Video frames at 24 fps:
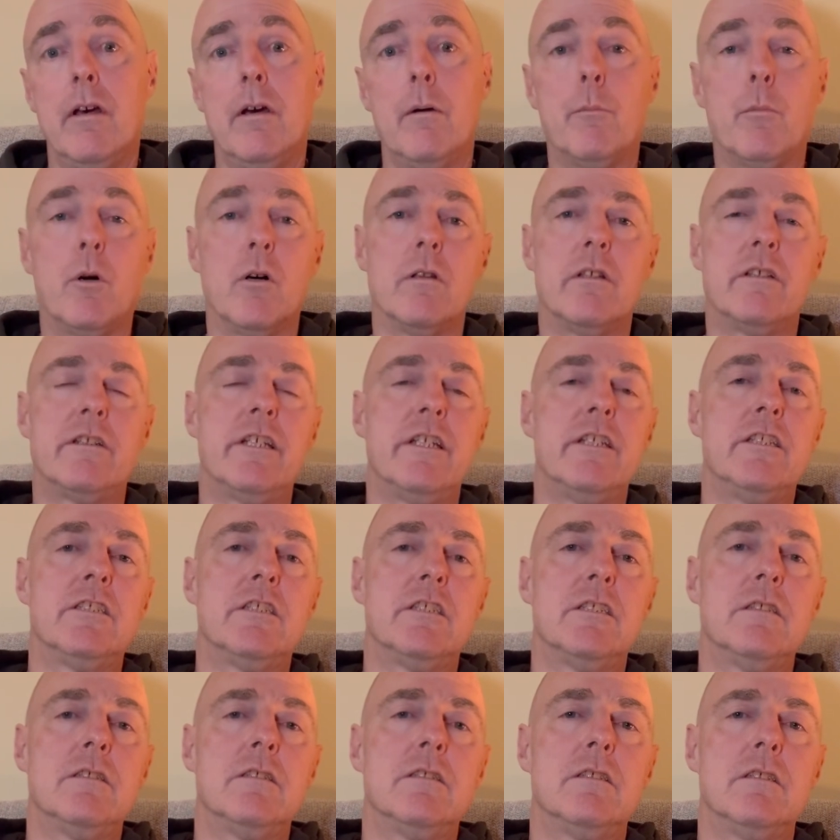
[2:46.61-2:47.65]

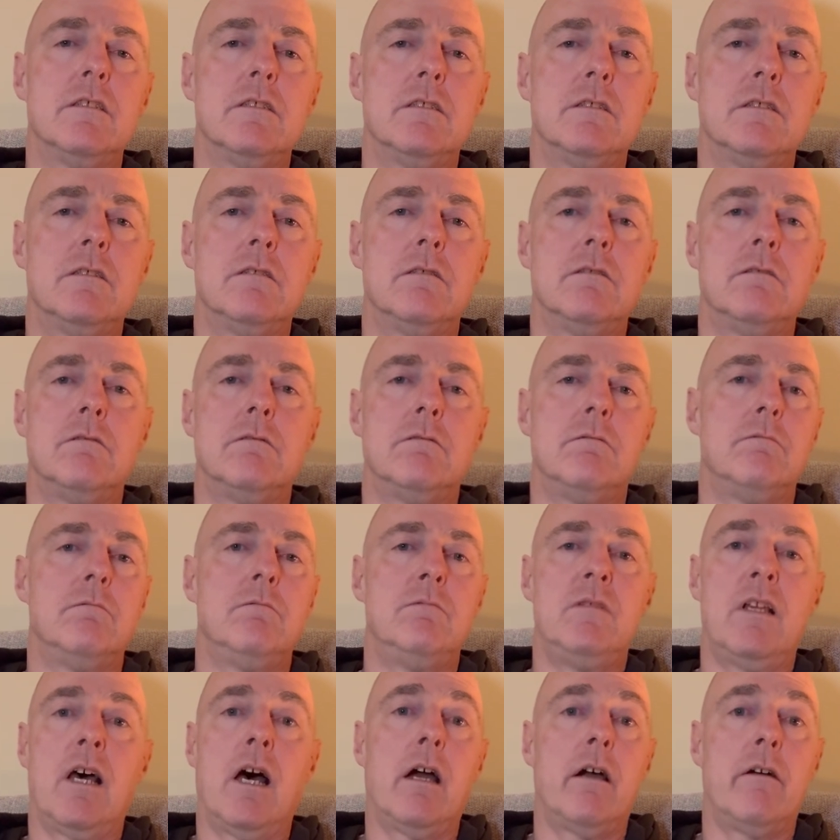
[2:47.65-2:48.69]
Politicians who
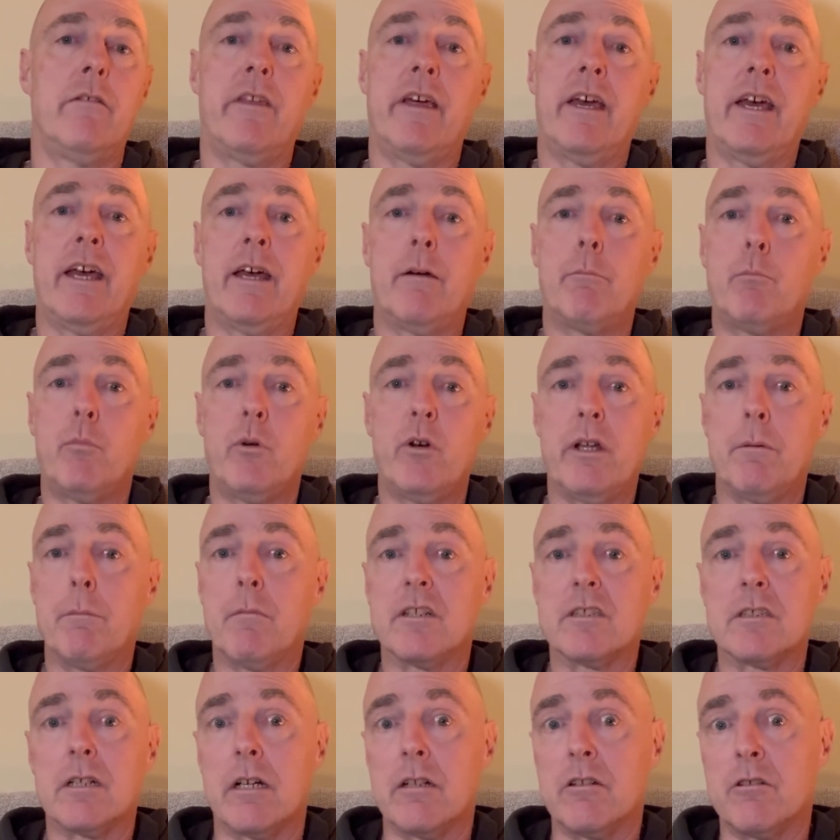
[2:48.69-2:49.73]
know they're pretty
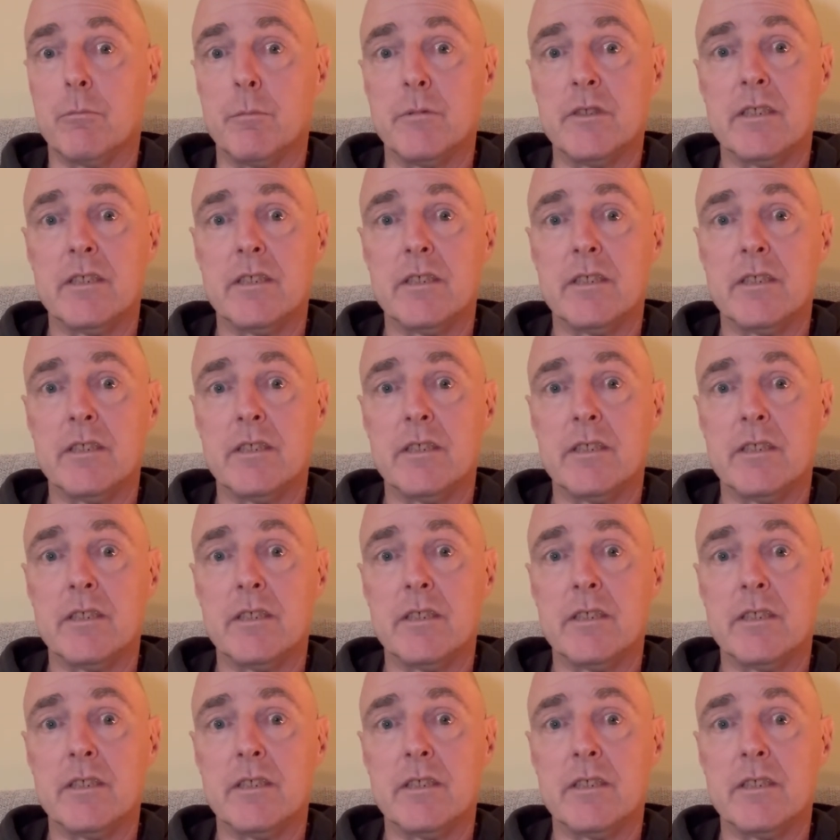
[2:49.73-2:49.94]
much 100%